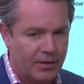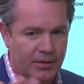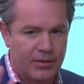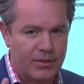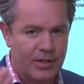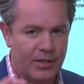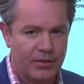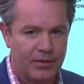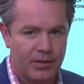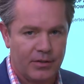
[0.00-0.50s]
saying
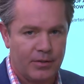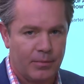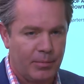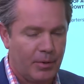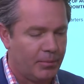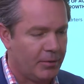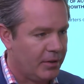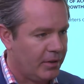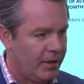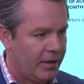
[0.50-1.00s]
this yesterday. Some
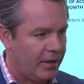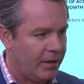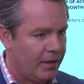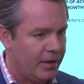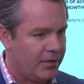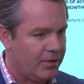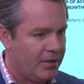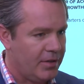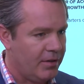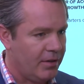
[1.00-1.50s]
people are like, "Can
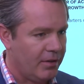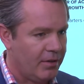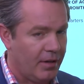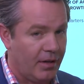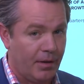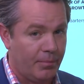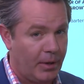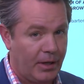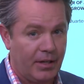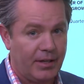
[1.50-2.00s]
I see the
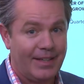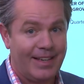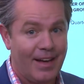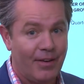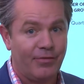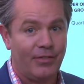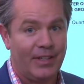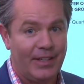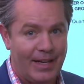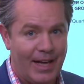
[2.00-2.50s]
thing?" I'm like,
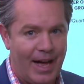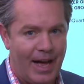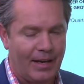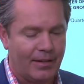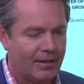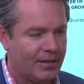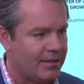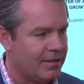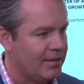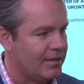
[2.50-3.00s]
"Definitely
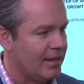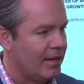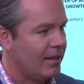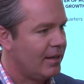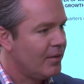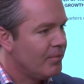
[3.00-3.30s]
not. This is like,